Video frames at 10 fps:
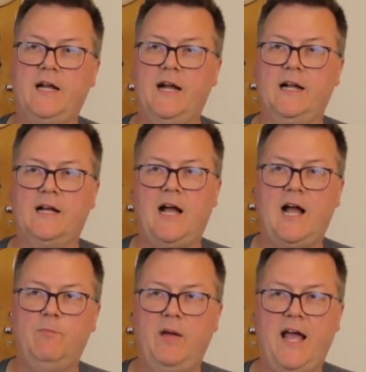kind of
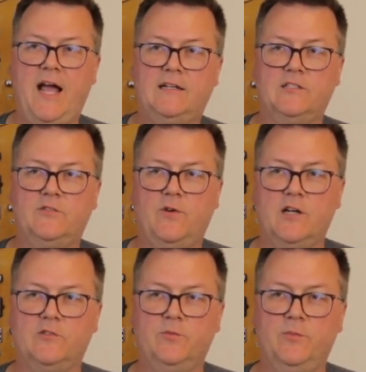compact as
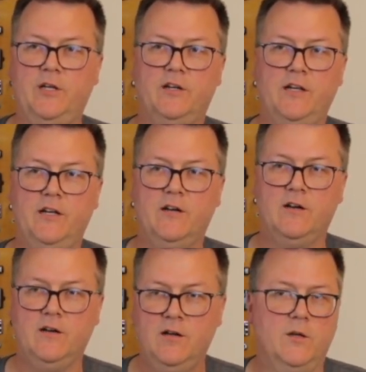far as from here to
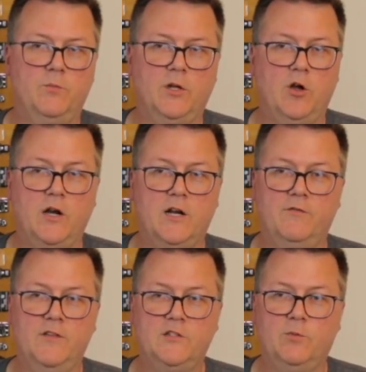here, but long
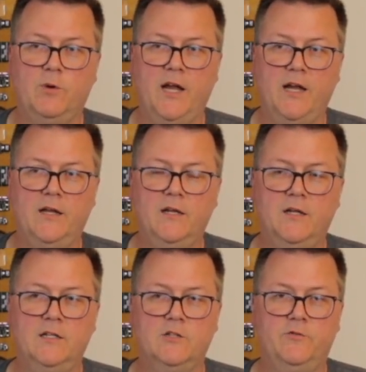enough this way
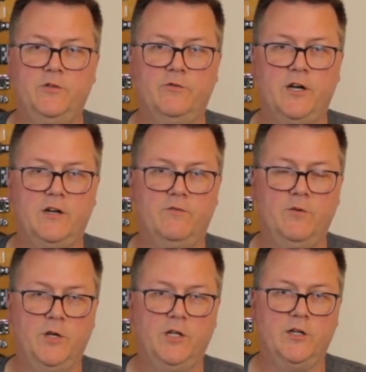to feel very
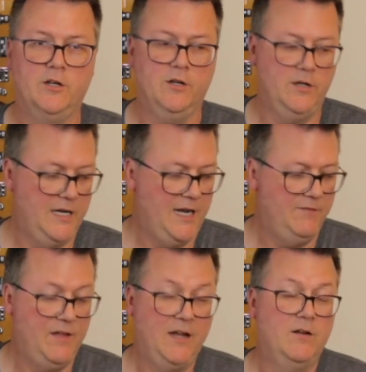familiar and
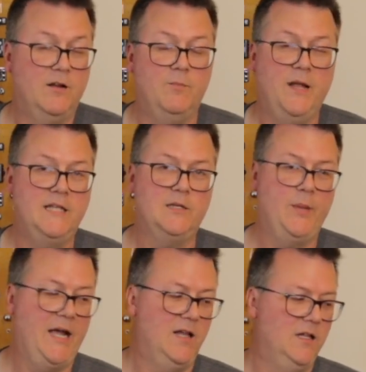have that amazing
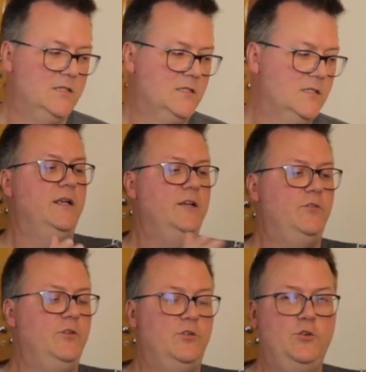balance.
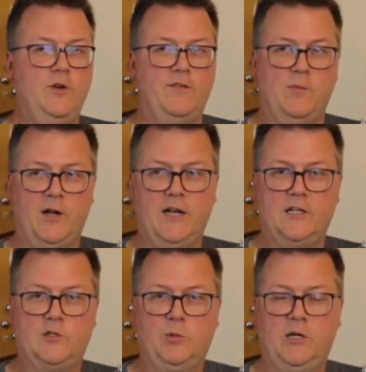If you do have the money
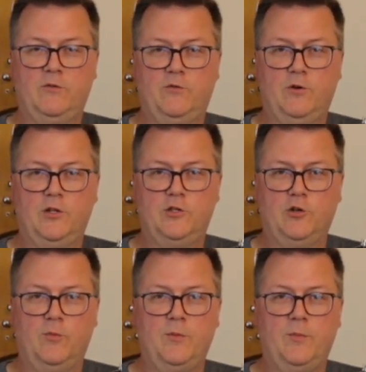to spring for a
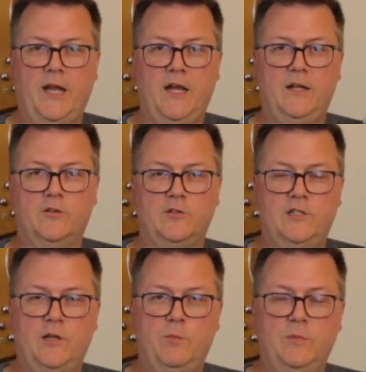German-made, either
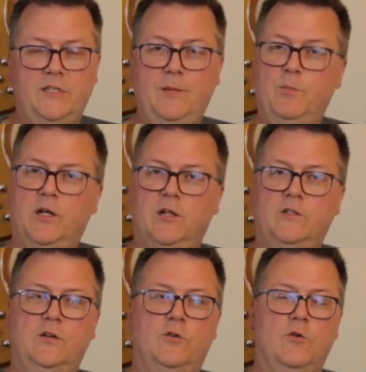team
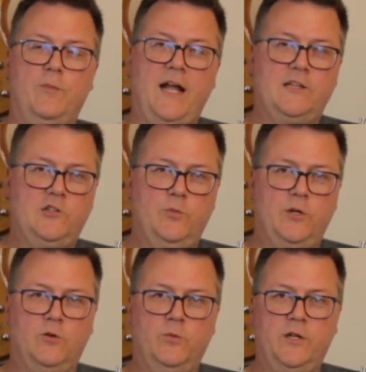built or master
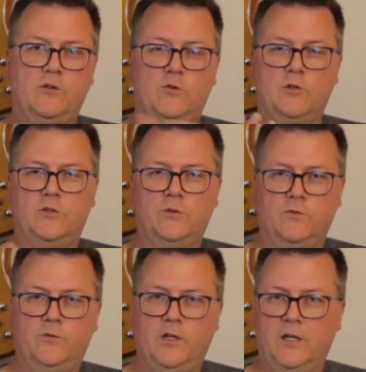built, we of course will
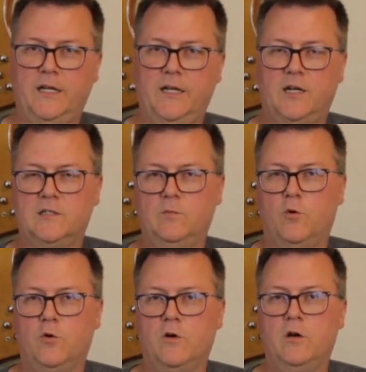fill any custom
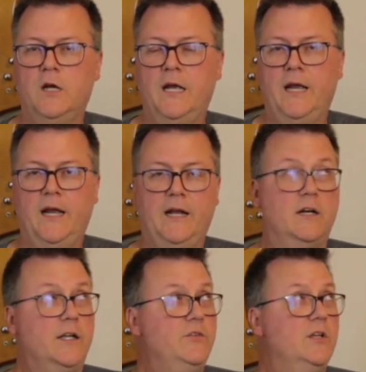order and
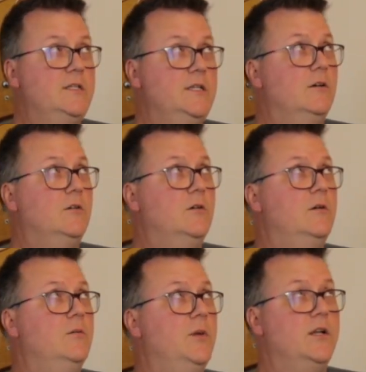I'll give you a deal
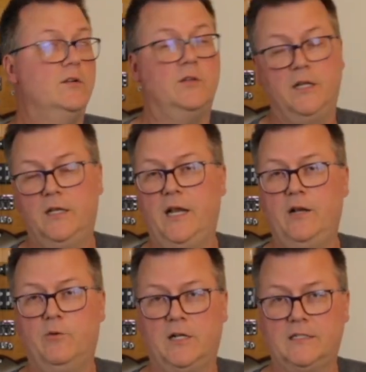better than
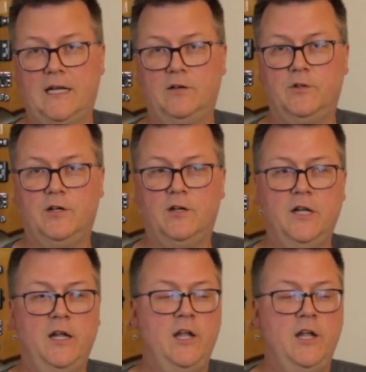anyone else out there.